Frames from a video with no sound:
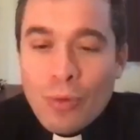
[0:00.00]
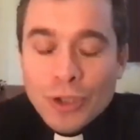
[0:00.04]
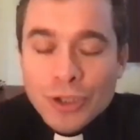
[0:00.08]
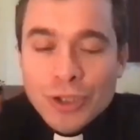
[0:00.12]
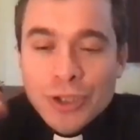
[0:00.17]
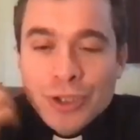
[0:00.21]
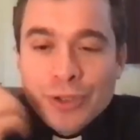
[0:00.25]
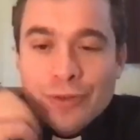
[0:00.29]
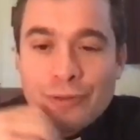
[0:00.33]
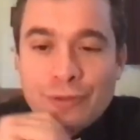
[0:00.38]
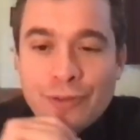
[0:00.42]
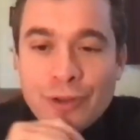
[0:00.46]

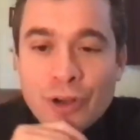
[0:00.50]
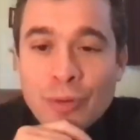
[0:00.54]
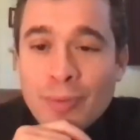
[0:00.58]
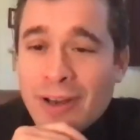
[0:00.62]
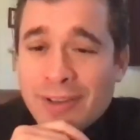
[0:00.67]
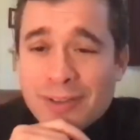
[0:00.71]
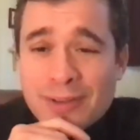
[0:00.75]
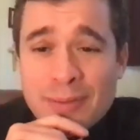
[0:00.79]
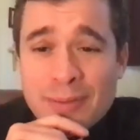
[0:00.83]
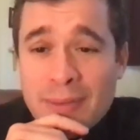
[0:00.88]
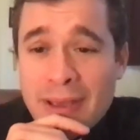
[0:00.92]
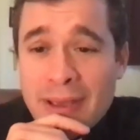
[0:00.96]
watching a film
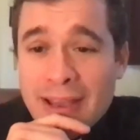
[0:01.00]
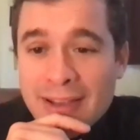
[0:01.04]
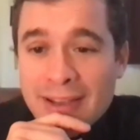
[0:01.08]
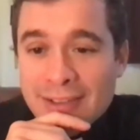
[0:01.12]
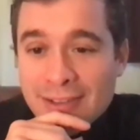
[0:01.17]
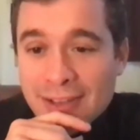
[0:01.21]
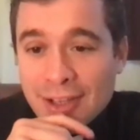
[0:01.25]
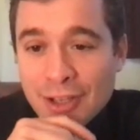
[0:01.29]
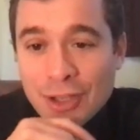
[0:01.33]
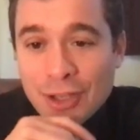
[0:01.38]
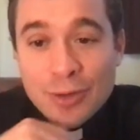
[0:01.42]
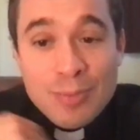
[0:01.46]
and it's
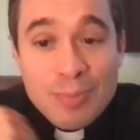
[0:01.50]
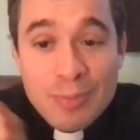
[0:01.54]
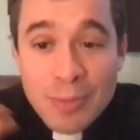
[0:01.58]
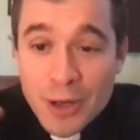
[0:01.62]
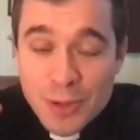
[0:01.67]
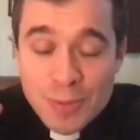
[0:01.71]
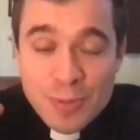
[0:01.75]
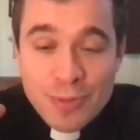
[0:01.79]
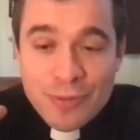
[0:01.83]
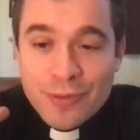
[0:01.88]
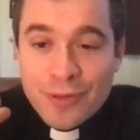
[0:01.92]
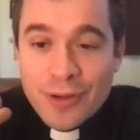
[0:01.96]
amazing, you
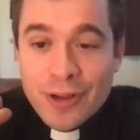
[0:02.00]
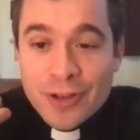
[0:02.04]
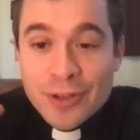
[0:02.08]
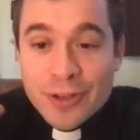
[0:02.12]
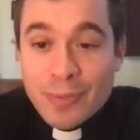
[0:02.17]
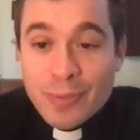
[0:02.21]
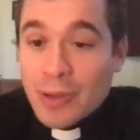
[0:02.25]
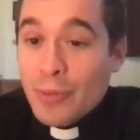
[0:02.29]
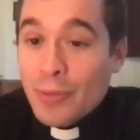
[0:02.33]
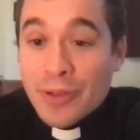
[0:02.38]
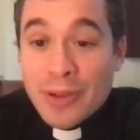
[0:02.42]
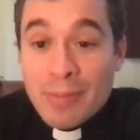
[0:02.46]
much prefer
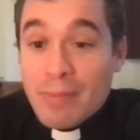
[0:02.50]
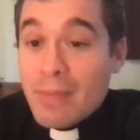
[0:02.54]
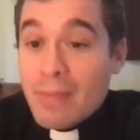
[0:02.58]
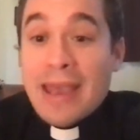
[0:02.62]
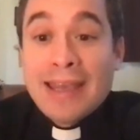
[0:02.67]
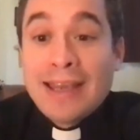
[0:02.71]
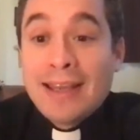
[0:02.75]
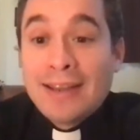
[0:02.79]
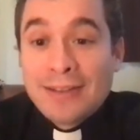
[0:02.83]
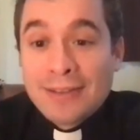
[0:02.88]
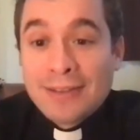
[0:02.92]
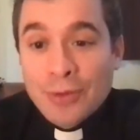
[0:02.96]
to be with a
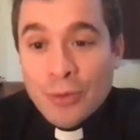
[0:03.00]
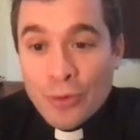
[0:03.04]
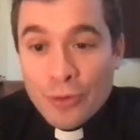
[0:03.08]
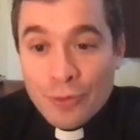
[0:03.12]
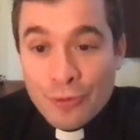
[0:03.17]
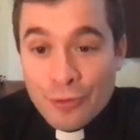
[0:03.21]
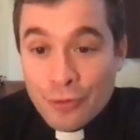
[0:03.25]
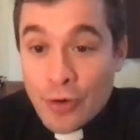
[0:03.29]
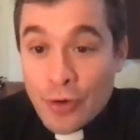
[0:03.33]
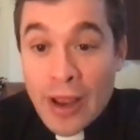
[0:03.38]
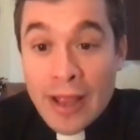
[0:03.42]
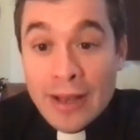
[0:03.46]
mate or
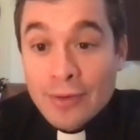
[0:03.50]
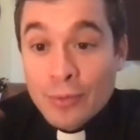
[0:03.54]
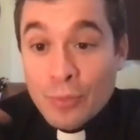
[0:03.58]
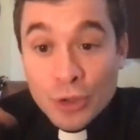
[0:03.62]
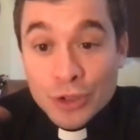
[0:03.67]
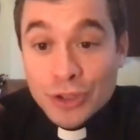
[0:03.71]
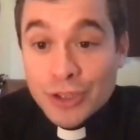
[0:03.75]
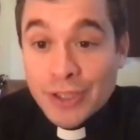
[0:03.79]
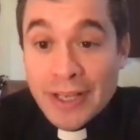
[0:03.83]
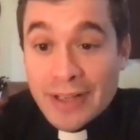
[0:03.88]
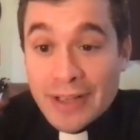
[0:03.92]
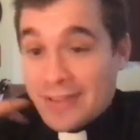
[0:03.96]
a friend
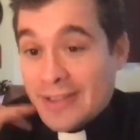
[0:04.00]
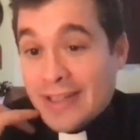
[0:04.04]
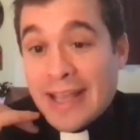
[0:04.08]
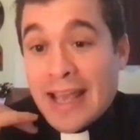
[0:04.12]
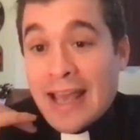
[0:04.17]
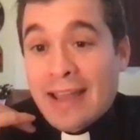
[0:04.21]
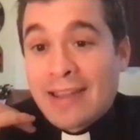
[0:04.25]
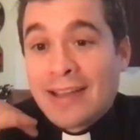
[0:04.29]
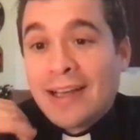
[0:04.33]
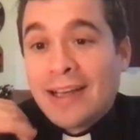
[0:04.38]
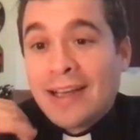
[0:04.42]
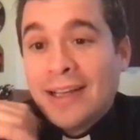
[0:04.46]
watching it
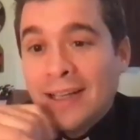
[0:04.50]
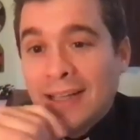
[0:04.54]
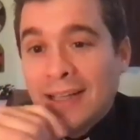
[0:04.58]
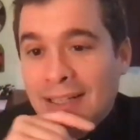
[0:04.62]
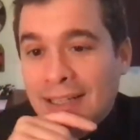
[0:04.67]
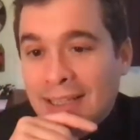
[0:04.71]
together.